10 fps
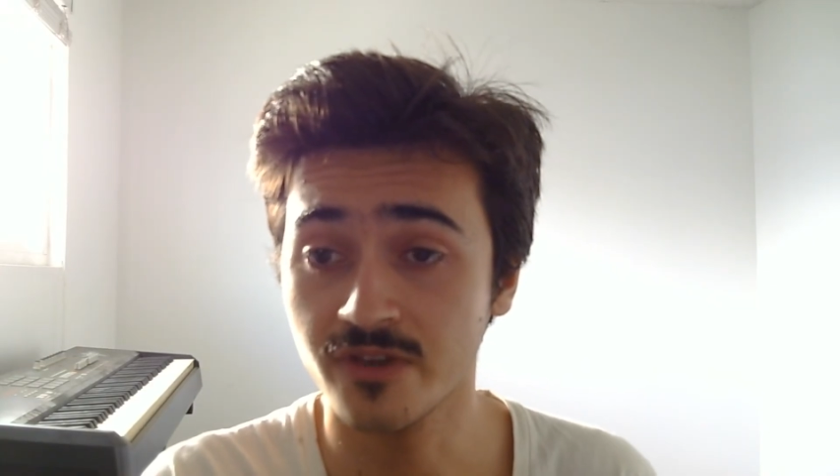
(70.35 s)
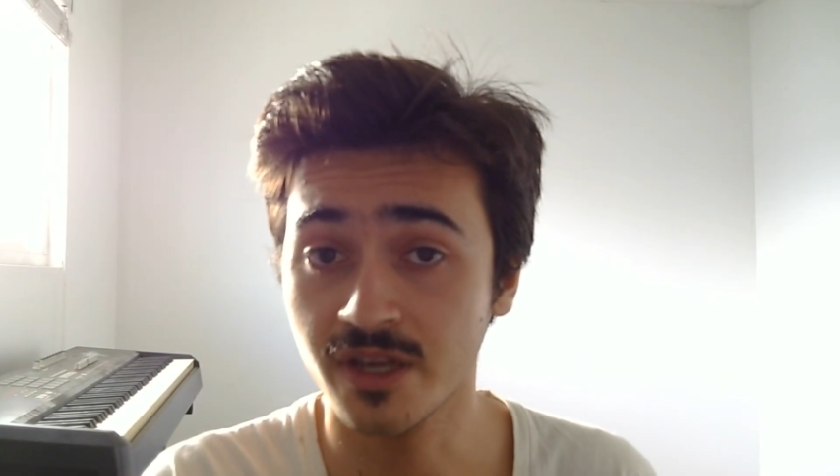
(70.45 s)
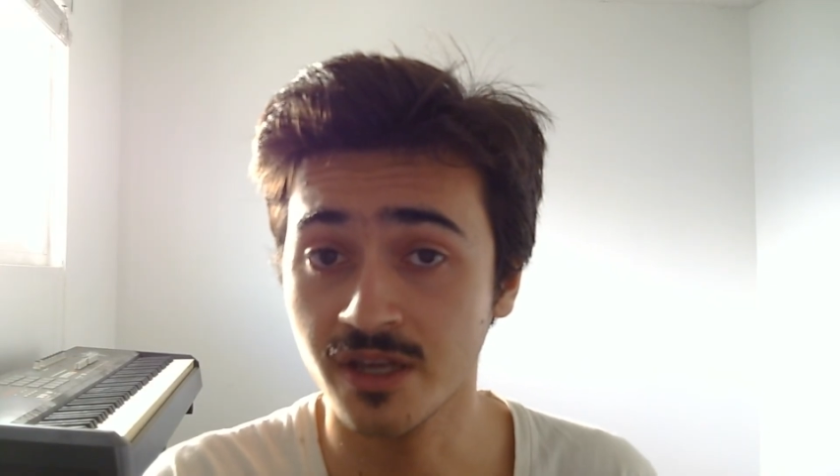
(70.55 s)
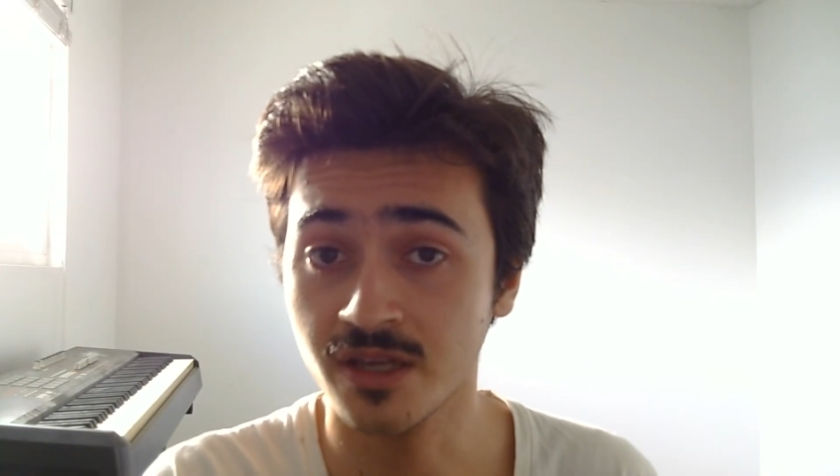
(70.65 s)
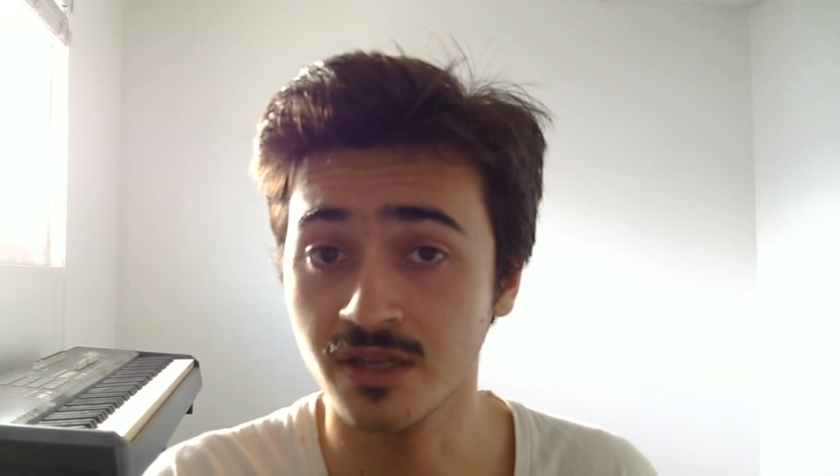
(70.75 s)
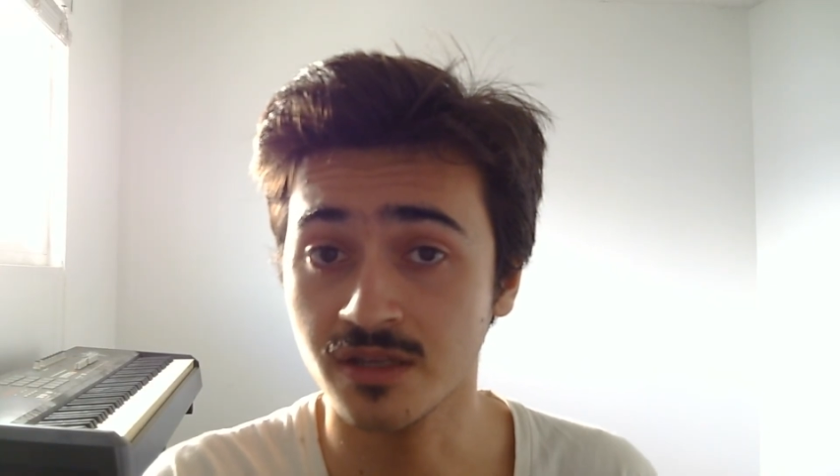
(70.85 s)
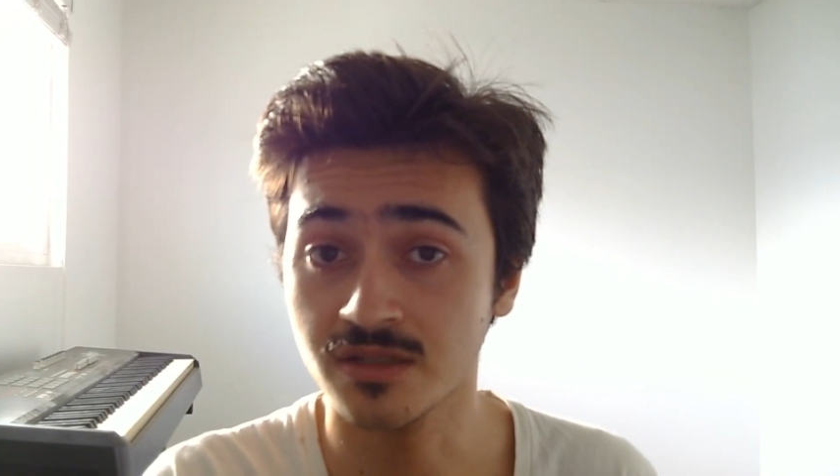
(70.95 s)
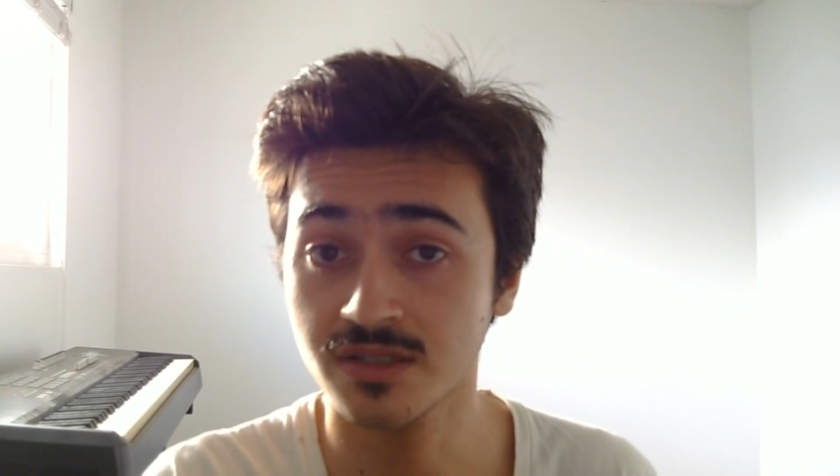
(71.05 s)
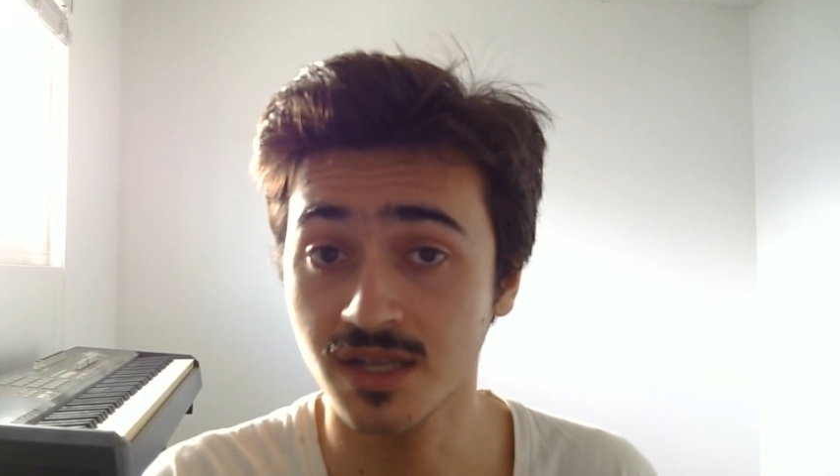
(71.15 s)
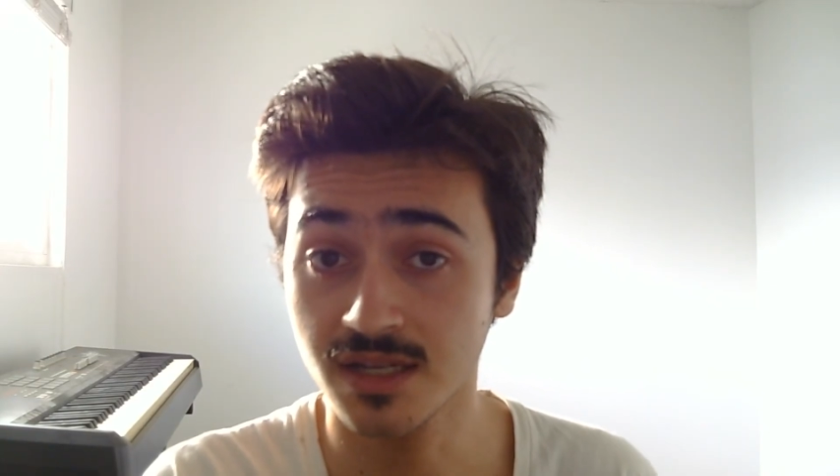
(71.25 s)
a
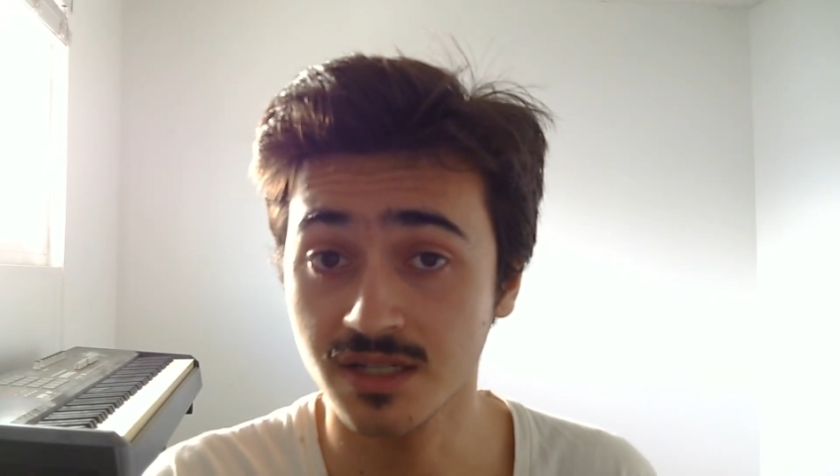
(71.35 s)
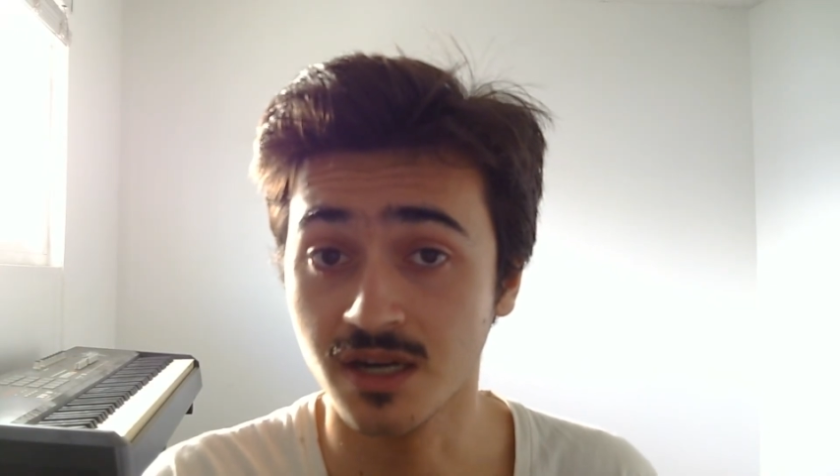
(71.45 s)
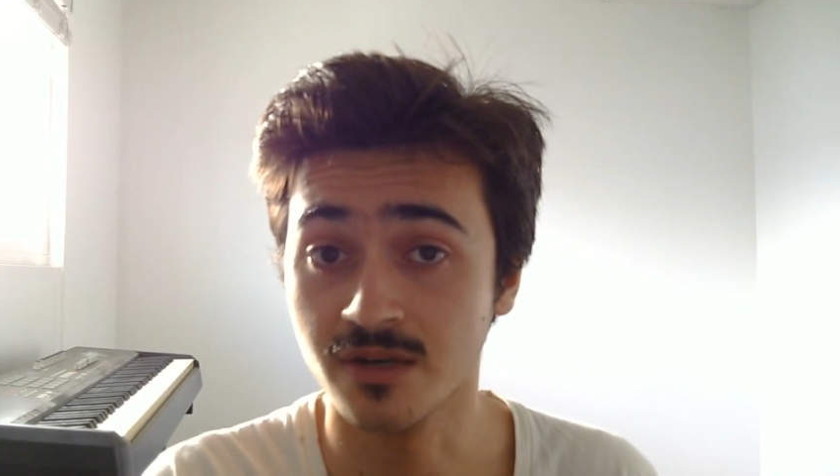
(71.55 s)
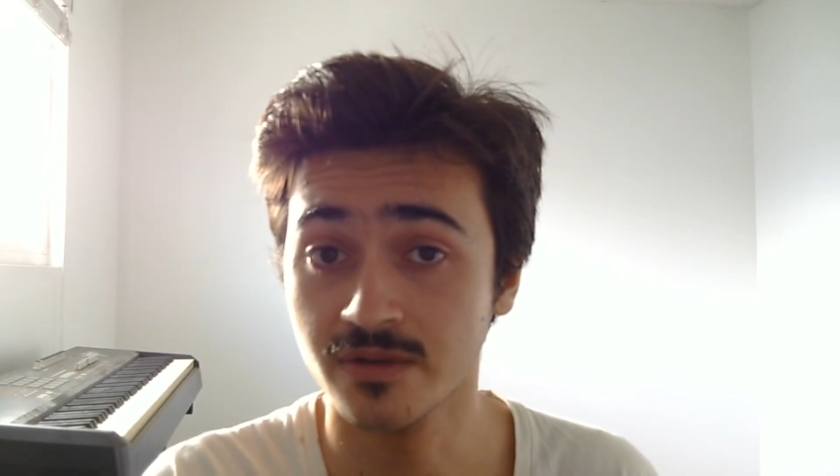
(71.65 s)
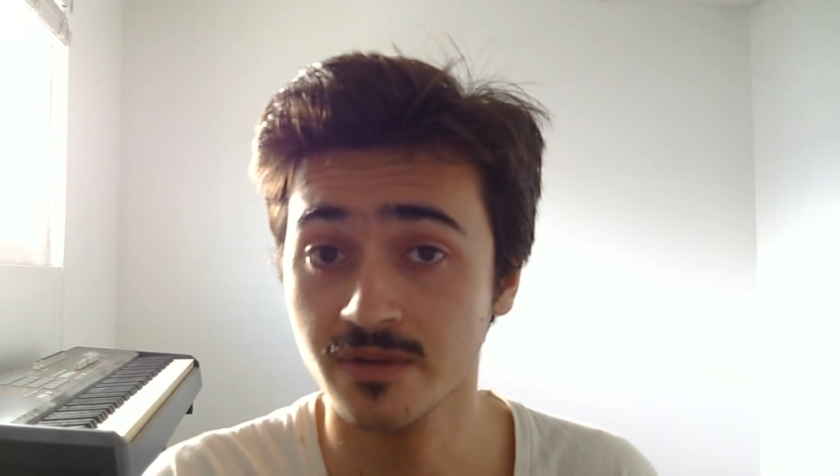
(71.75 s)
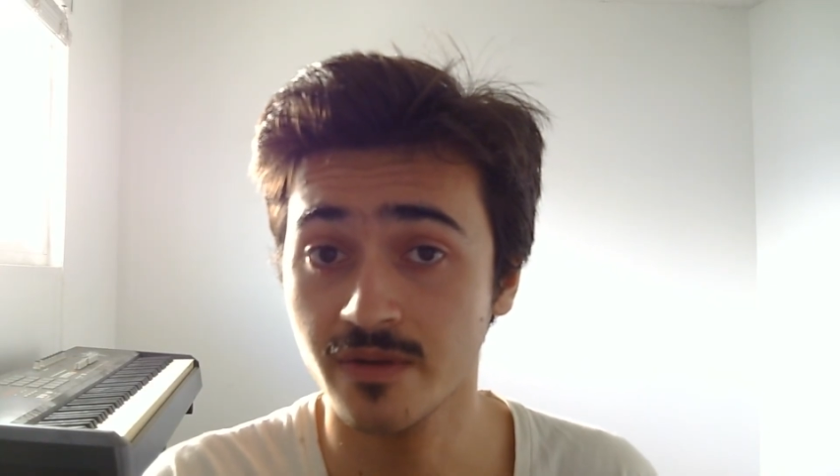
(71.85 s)
satire